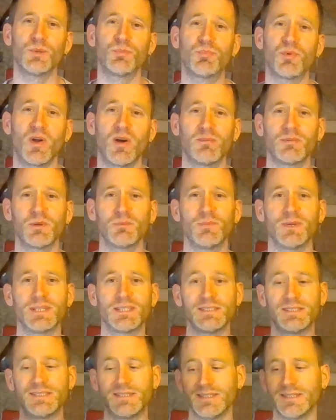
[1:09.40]
problem with
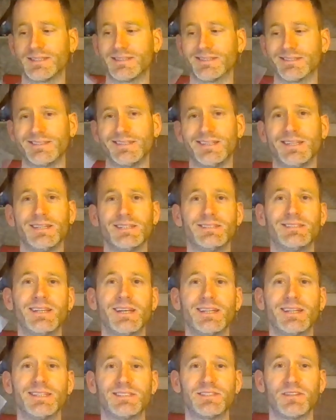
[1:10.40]
silicone is
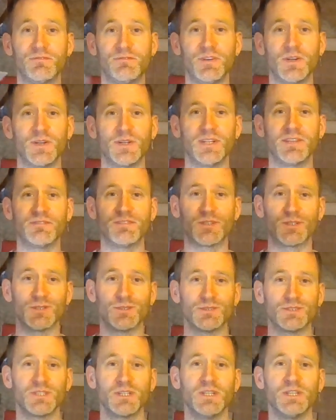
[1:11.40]
that it's very
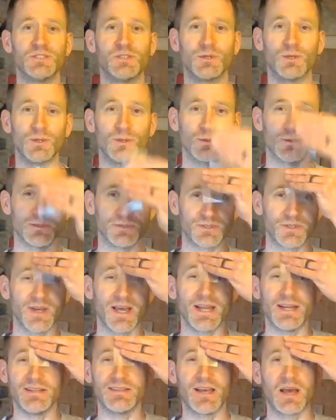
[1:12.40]
difficult to glue onto
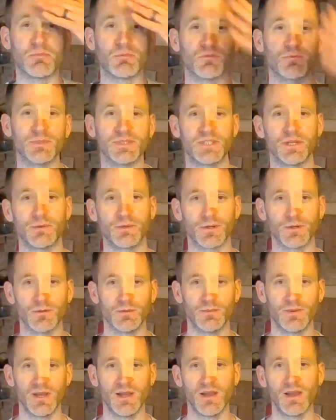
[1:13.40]
any type of material.
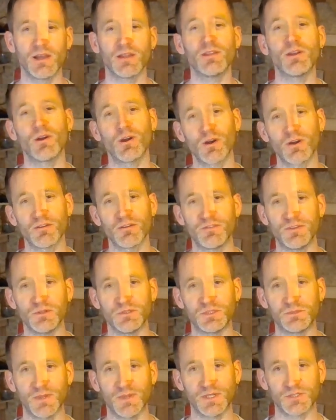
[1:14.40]
There are a few
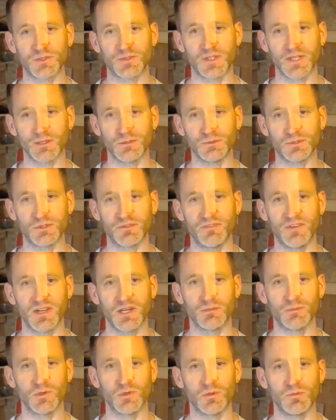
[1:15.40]
specialty glues
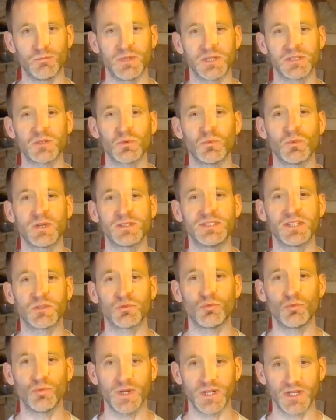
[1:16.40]
available, but the ones that
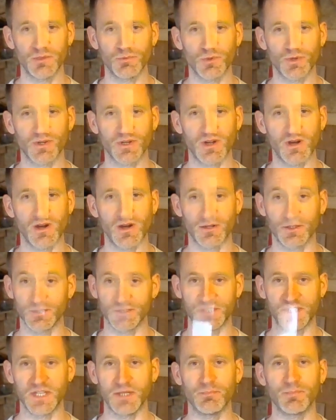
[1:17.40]
really work are not
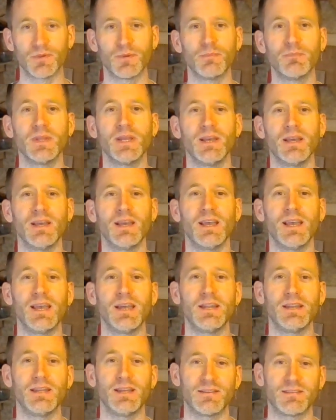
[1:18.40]
cheap. In
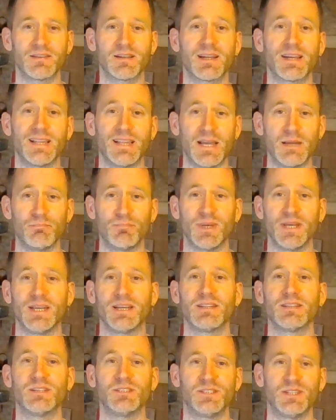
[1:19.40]
the end, clamping
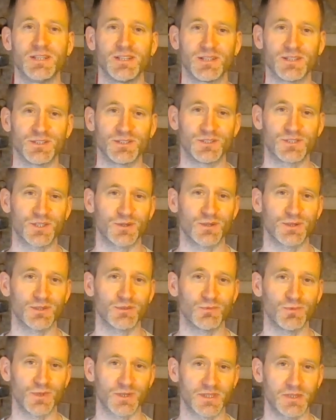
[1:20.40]
the silicone skirt
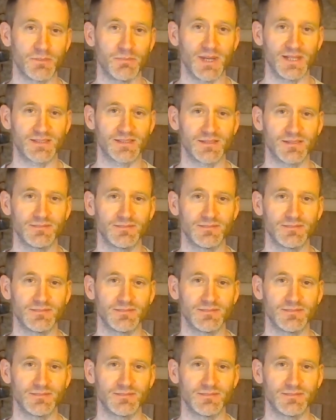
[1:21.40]
worked the best.